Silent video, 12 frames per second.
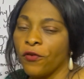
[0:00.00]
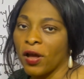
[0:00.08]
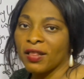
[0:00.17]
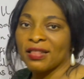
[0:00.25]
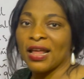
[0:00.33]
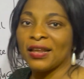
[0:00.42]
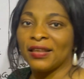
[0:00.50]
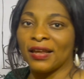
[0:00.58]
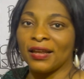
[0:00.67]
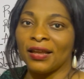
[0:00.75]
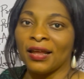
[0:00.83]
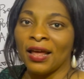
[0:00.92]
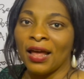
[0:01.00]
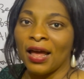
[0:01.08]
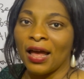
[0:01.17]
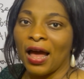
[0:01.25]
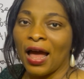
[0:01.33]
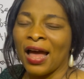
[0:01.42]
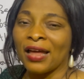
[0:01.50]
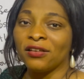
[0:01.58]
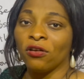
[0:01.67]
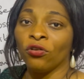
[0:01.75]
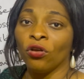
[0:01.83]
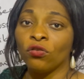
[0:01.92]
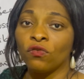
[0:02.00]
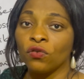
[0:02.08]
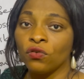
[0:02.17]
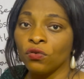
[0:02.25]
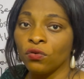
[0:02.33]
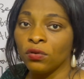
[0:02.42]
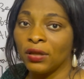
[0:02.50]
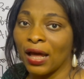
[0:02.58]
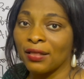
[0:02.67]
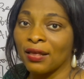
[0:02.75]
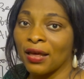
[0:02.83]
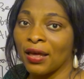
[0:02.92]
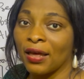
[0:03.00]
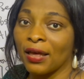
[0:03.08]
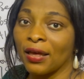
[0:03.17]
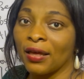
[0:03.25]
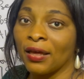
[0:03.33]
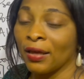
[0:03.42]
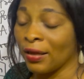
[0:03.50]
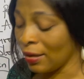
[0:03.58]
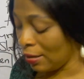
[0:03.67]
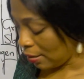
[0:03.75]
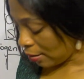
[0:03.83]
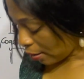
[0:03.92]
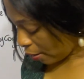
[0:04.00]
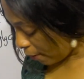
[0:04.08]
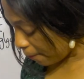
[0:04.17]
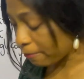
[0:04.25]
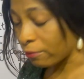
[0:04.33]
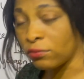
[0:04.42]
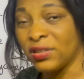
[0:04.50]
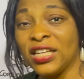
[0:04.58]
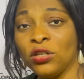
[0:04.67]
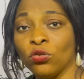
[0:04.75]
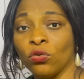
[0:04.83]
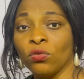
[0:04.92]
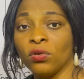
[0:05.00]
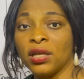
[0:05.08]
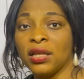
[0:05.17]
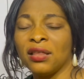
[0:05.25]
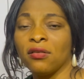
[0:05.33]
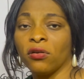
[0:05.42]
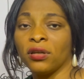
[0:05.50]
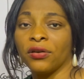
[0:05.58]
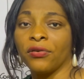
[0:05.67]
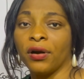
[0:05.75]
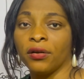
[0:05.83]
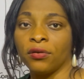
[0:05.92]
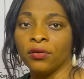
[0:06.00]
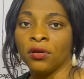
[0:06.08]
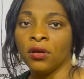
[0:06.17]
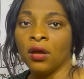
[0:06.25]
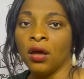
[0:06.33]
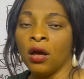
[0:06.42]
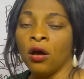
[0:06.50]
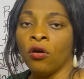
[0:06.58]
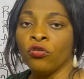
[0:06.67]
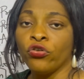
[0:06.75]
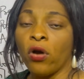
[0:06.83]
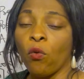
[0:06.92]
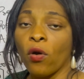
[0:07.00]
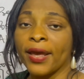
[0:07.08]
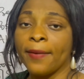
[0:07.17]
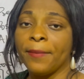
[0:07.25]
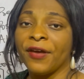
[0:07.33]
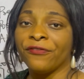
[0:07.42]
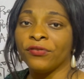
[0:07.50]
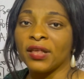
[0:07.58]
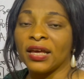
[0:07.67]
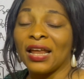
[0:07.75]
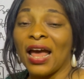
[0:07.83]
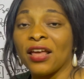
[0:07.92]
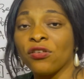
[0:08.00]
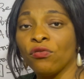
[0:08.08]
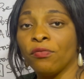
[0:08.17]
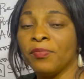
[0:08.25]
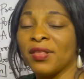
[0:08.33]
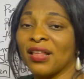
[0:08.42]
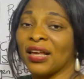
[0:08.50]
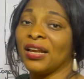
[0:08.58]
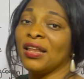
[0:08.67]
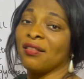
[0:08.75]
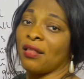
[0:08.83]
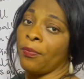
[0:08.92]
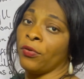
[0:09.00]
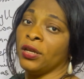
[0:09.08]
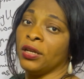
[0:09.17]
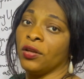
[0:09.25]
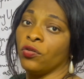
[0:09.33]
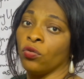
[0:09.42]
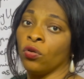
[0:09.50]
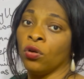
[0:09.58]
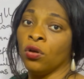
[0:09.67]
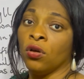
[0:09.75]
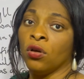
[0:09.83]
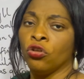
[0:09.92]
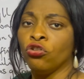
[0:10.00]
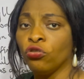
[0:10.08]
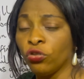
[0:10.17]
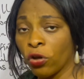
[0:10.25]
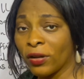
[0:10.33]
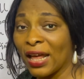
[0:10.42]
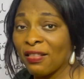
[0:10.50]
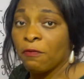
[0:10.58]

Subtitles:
are standing and unknown to you that needle is on the ground, you are walking barefooted and you mistakenly step on a needle, you know that